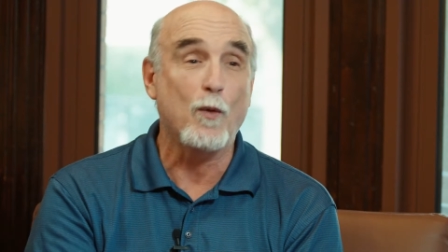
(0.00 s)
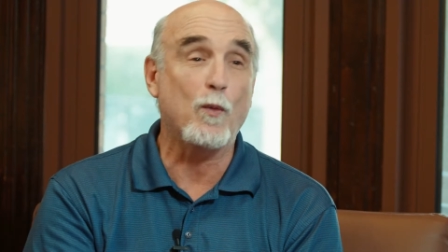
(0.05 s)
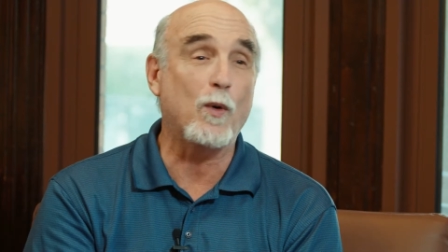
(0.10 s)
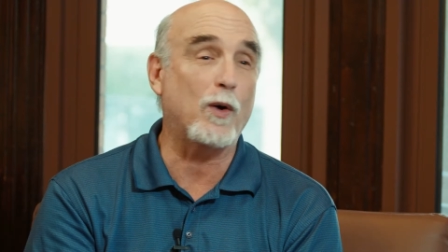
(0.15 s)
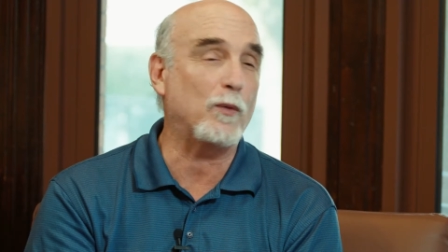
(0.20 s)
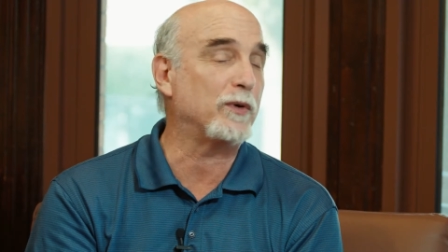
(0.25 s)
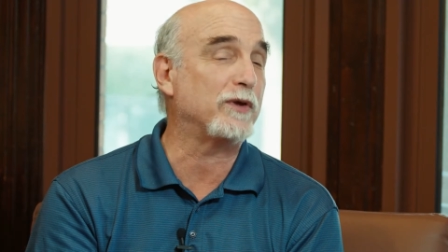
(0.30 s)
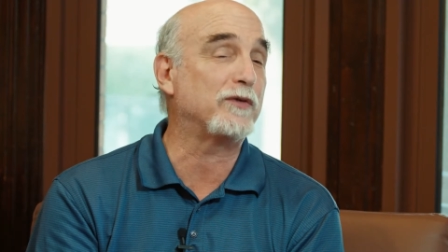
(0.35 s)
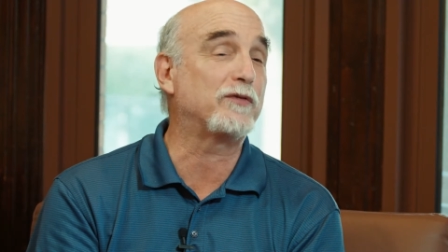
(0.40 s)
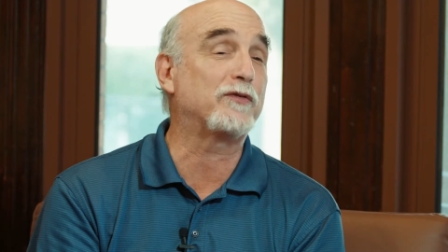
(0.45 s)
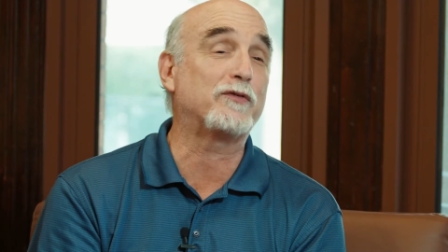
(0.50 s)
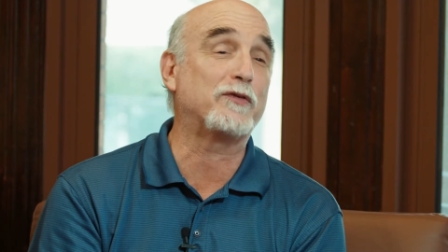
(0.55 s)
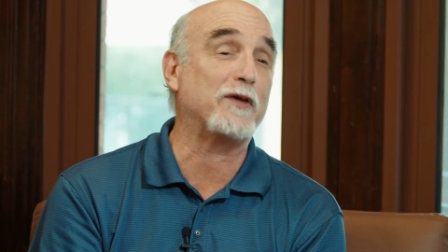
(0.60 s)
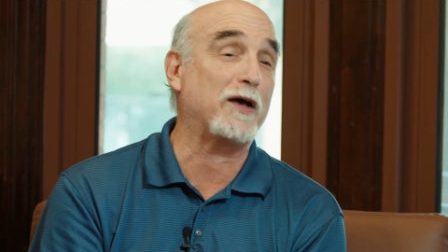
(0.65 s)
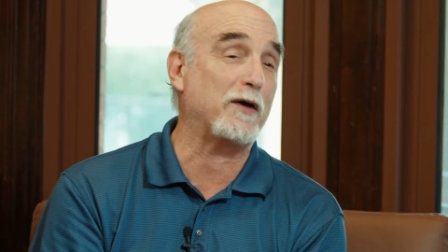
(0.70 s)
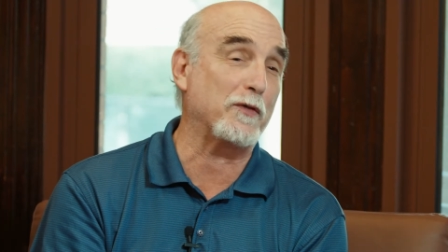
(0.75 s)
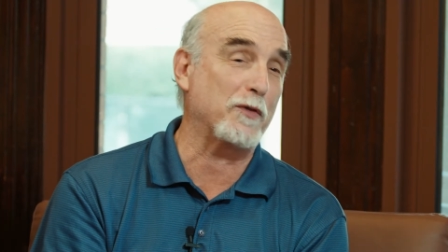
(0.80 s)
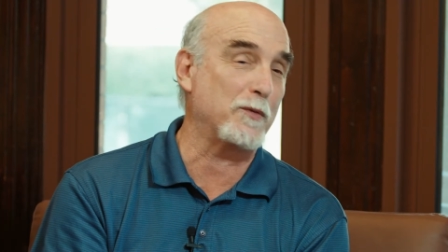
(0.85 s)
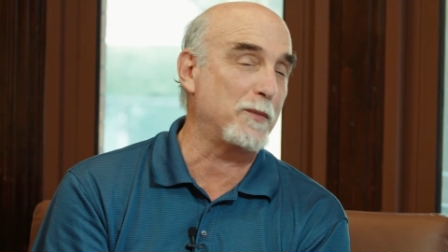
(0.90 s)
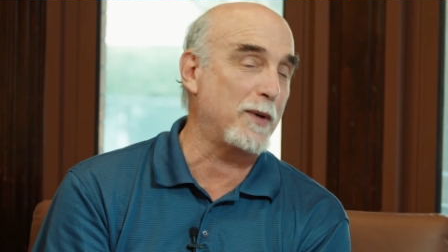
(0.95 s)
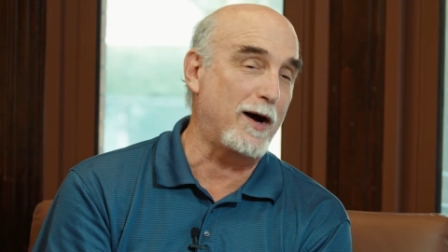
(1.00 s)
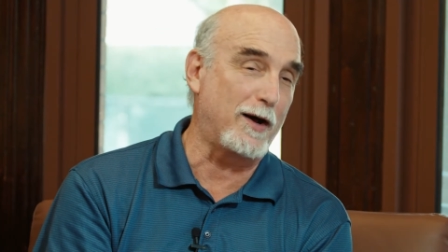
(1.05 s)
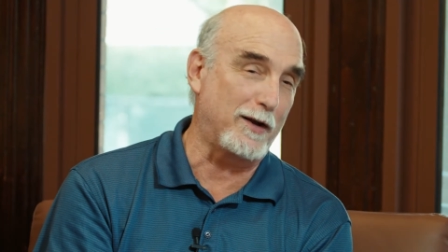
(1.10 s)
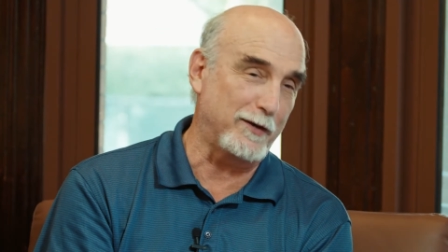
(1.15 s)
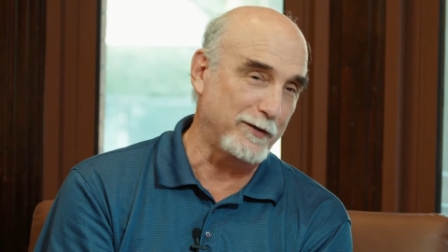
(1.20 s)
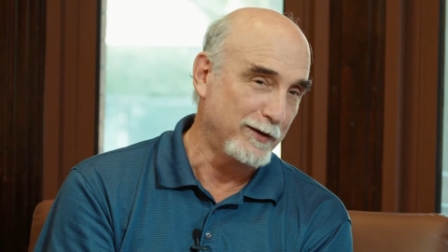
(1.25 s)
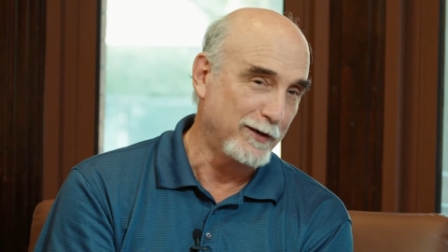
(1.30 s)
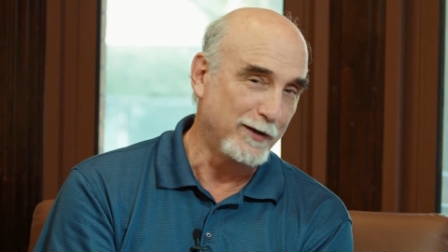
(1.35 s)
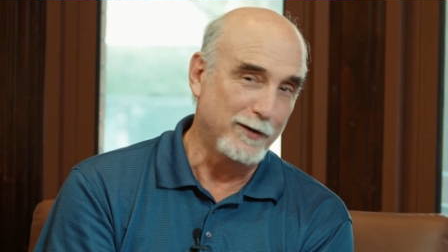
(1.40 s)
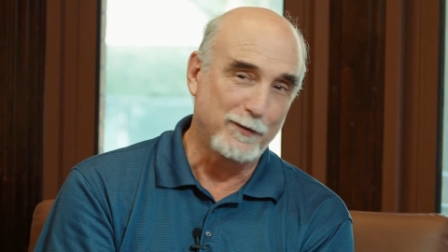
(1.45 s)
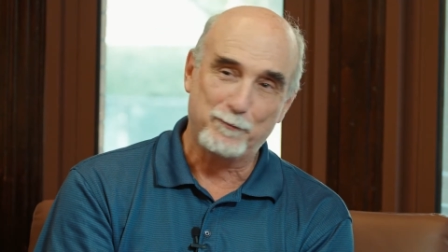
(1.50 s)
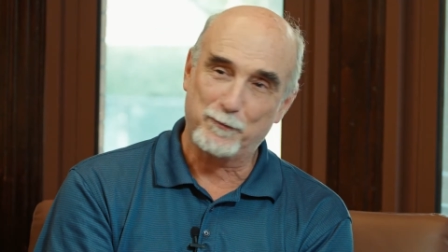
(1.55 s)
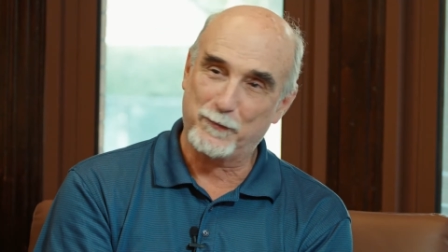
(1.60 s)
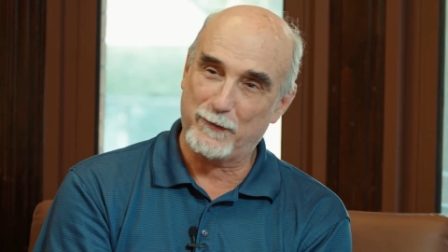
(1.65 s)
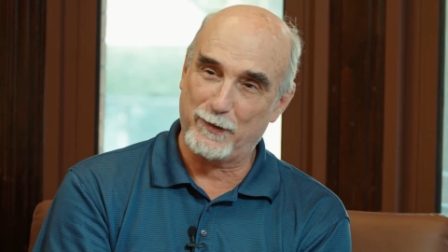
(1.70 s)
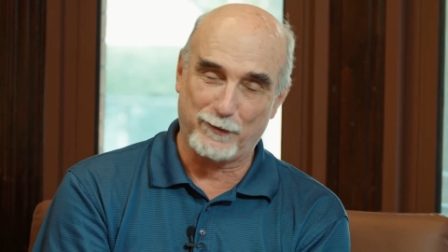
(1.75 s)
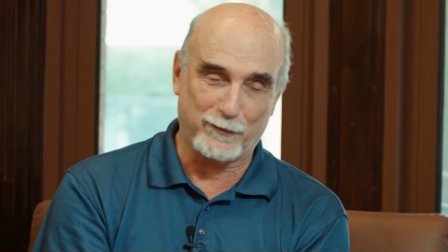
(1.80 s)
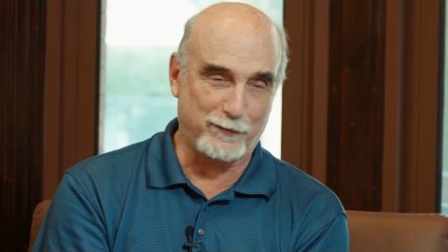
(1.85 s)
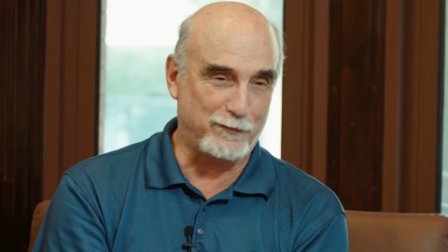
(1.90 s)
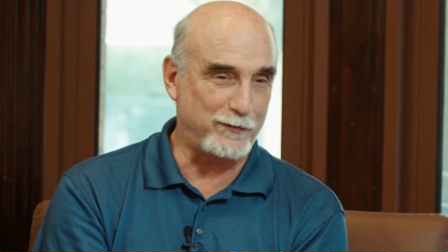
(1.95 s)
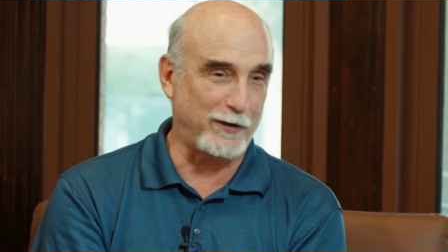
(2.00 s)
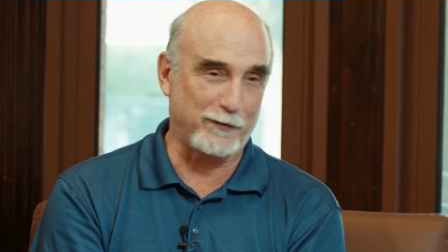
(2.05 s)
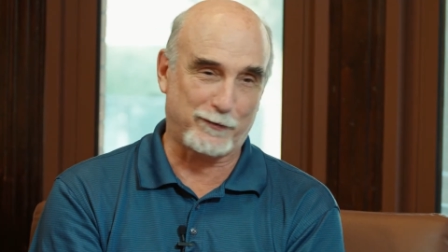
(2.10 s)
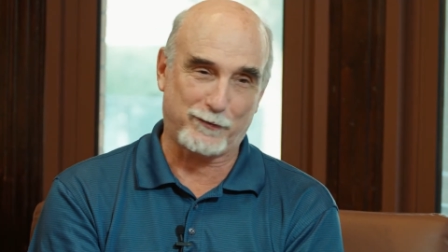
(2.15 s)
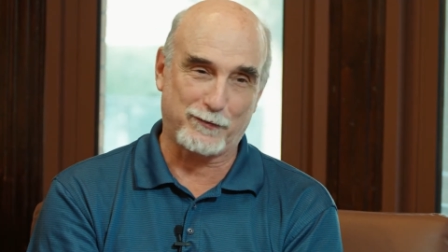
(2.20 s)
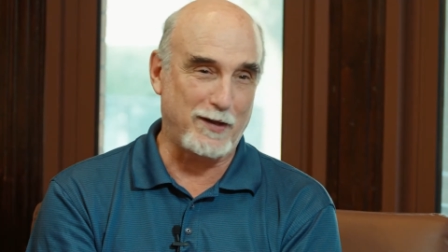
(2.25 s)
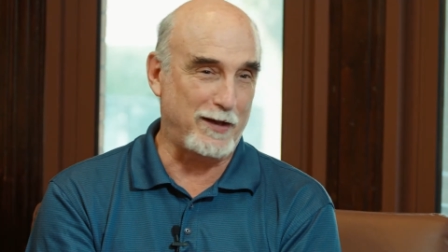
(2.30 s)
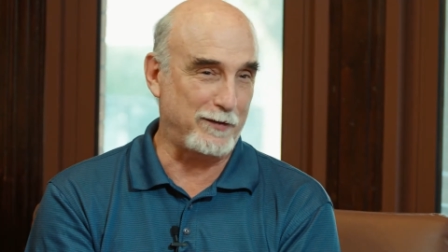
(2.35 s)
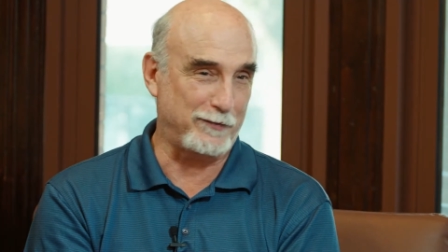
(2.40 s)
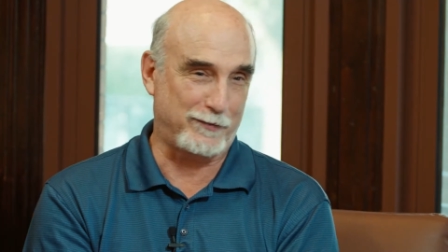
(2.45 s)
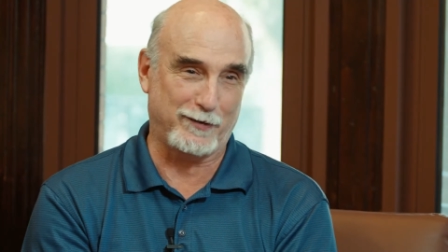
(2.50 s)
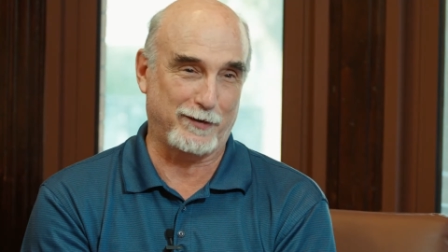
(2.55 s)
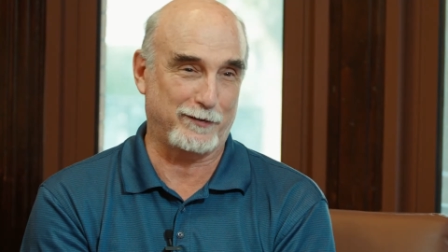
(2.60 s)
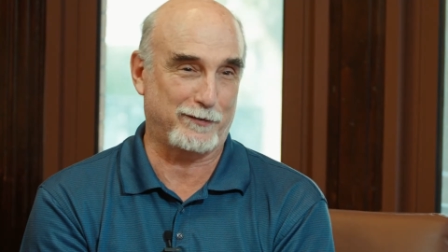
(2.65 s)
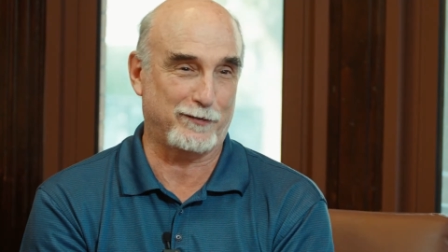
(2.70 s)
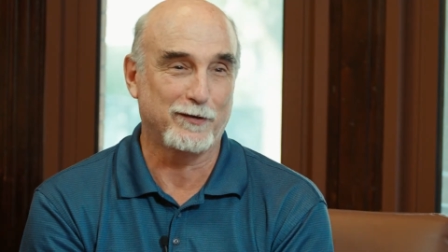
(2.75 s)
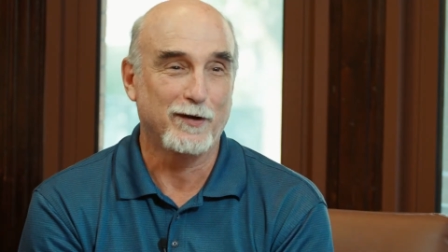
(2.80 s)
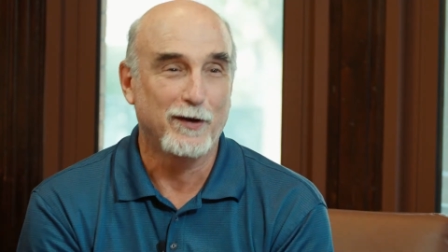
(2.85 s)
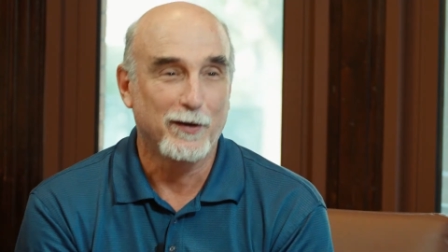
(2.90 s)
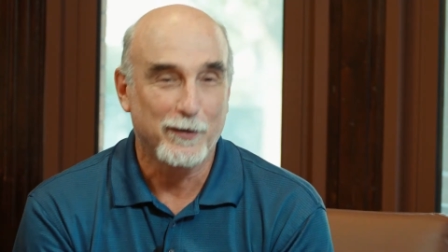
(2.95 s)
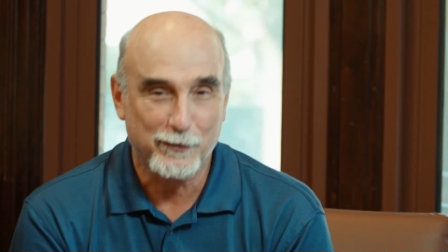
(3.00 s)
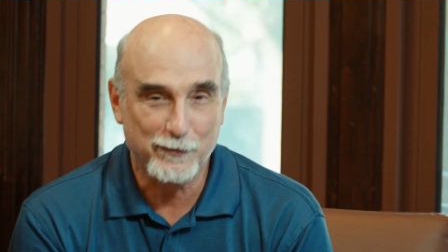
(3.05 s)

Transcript: what we sell them on, is just nonsense.